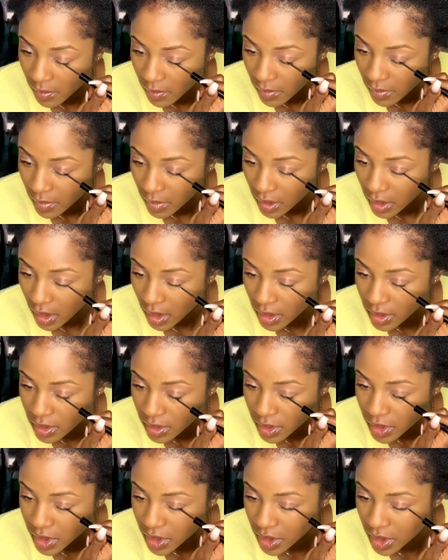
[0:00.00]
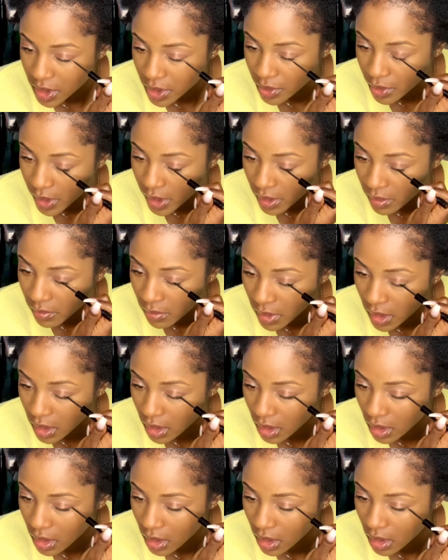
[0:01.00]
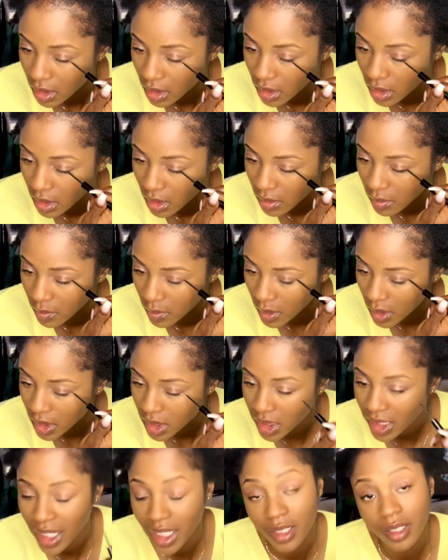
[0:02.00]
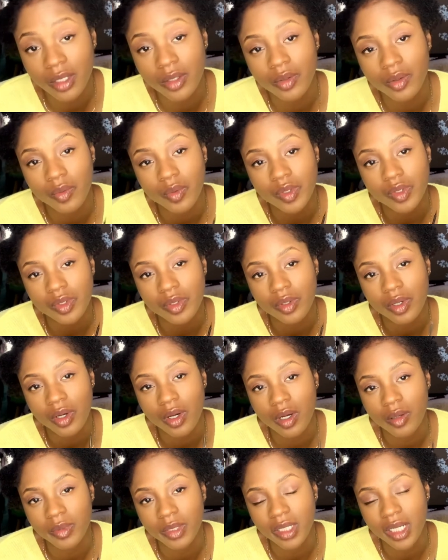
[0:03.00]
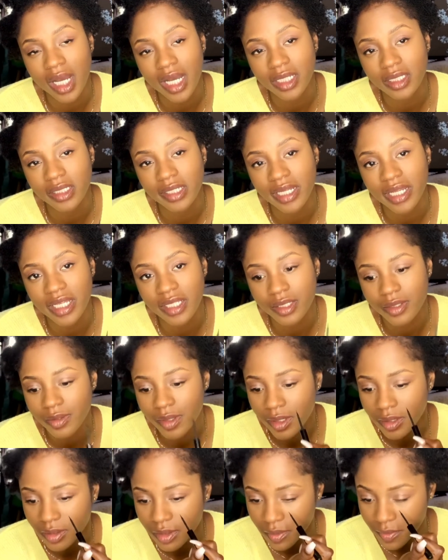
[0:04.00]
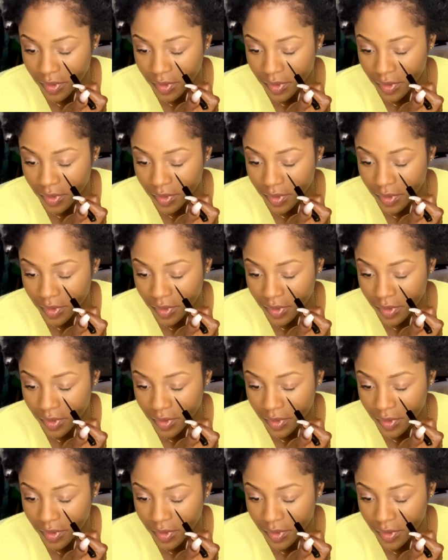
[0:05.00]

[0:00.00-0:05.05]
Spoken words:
yeah, so she trained me, which I didn't know was gonna come in handy later on, to be